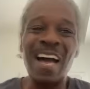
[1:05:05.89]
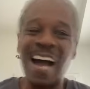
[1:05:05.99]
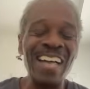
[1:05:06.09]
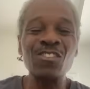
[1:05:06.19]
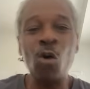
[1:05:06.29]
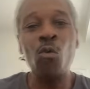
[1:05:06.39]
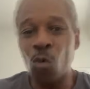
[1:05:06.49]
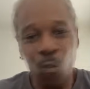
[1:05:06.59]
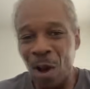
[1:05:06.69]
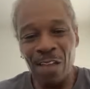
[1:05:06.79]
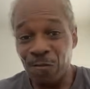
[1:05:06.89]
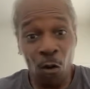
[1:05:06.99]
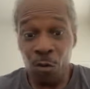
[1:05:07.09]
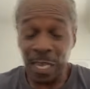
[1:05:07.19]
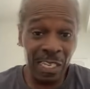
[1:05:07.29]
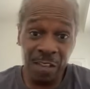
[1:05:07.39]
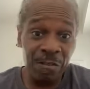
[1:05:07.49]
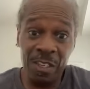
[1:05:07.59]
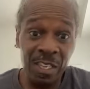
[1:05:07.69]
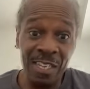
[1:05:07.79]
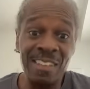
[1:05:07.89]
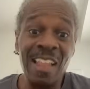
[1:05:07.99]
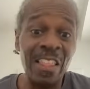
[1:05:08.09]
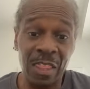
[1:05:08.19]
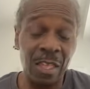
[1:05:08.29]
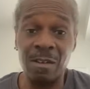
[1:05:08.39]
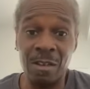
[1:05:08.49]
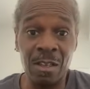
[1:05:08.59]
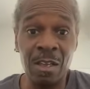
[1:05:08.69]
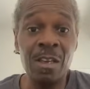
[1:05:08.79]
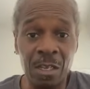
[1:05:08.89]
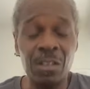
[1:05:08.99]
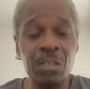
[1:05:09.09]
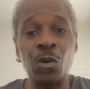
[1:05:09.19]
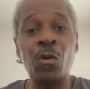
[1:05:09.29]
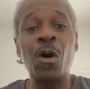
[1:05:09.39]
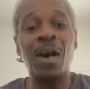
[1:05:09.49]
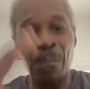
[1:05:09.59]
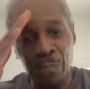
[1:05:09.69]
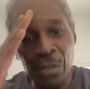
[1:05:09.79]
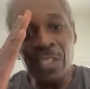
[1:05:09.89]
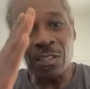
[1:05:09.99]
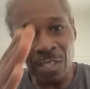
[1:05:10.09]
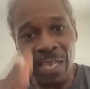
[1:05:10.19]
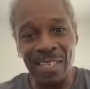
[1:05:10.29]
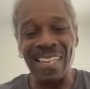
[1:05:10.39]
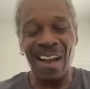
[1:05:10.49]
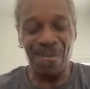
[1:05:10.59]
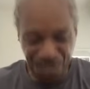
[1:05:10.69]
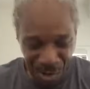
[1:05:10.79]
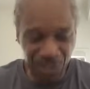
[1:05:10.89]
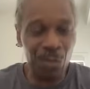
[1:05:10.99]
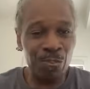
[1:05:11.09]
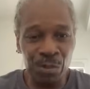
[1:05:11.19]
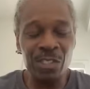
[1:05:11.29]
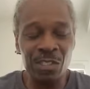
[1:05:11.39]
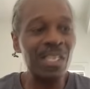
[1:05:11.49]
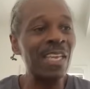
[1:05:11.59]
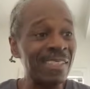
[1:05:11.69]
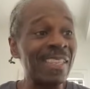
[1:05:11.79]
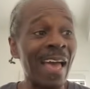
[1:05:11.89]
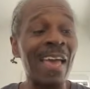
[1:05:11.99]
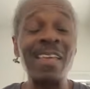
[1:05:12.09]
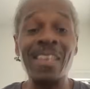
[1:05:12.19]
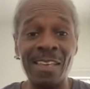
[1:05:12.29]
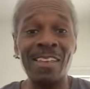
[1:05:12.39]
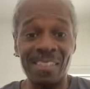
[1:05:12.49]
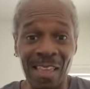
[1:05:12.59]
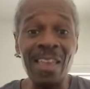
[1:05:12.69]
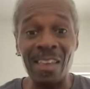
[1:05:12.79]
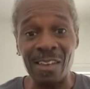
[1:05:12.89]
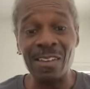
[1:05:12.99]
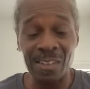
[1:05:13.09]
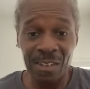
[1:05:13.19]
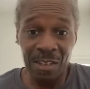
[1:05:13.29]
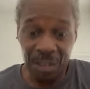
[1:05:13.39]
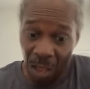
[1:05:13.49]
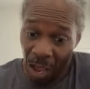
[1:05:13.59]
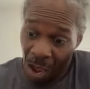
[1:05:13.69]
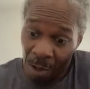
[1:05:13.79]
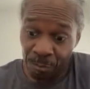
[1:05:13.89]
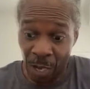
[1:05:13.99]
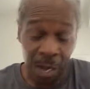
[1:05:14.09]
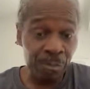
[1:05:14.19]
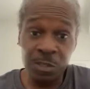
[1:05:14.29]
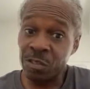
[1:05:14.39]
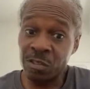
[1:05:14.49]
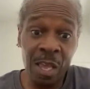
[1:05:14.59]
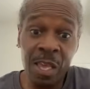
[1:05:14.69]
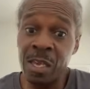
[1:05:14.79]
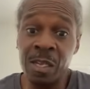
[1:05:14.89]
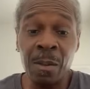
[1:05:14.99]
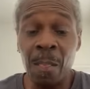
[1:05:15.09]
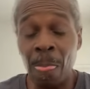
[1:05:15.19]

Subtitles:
I know white folk ain't giving you nothing. So appreciate it. I much appreciate that. Yeah. I'm just saying.